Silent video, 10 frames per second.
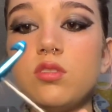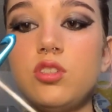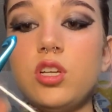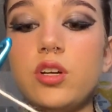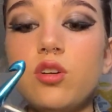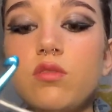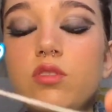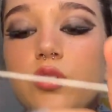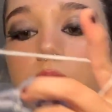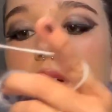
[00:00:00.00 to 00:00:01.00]
yarn over
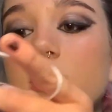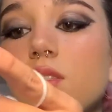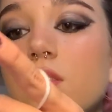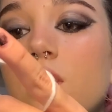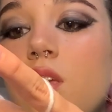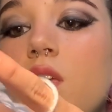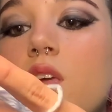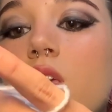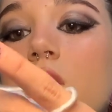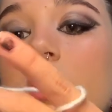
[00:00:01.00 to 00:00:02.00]
twice,
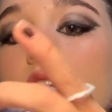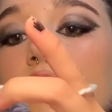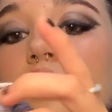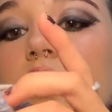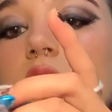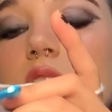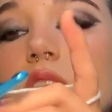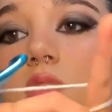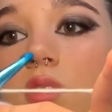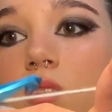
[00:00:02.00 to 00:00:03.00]
and now
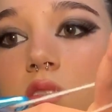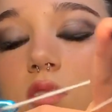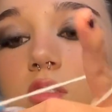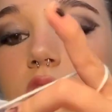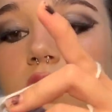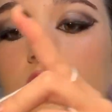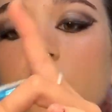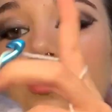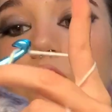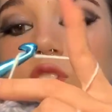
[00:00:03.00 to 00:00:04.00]
just
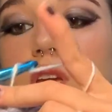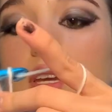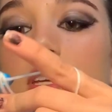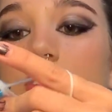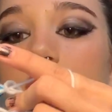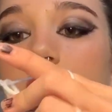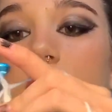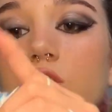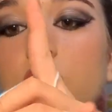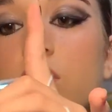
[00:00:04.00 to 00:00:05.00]
crochet in each
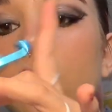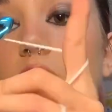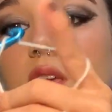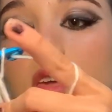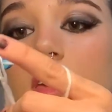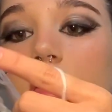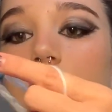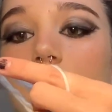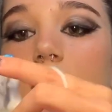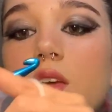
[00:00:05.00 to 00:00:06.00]
stitch,
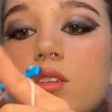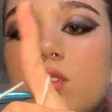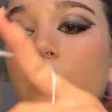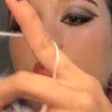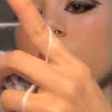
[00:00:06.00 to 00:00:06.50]
and we'll